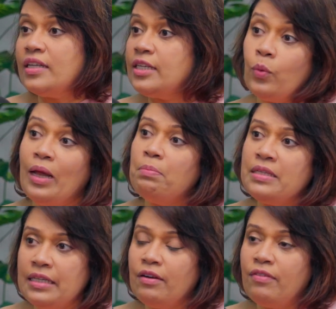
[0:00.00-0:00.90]
does a
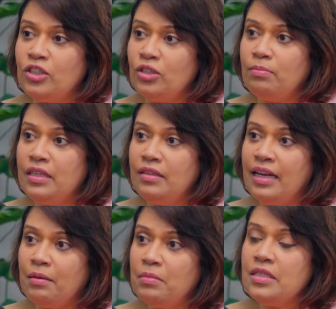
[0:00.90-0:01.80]
12% inflation mean?
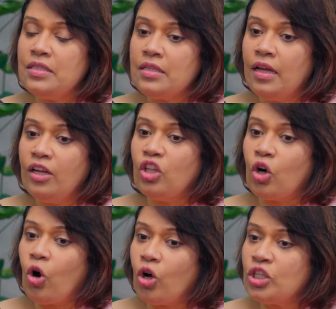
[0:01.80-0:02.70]
That means the
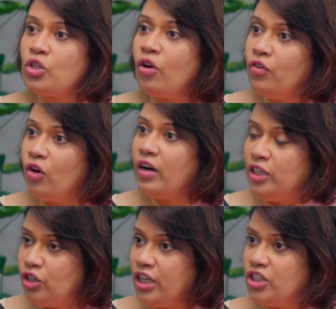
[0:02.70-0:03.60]
cost of your
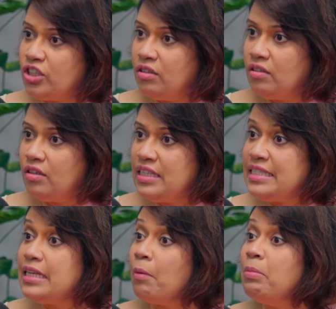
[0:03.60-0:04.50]
education is
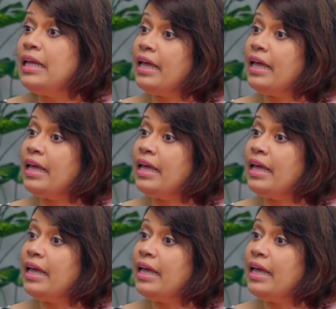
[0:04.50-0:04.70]
doubling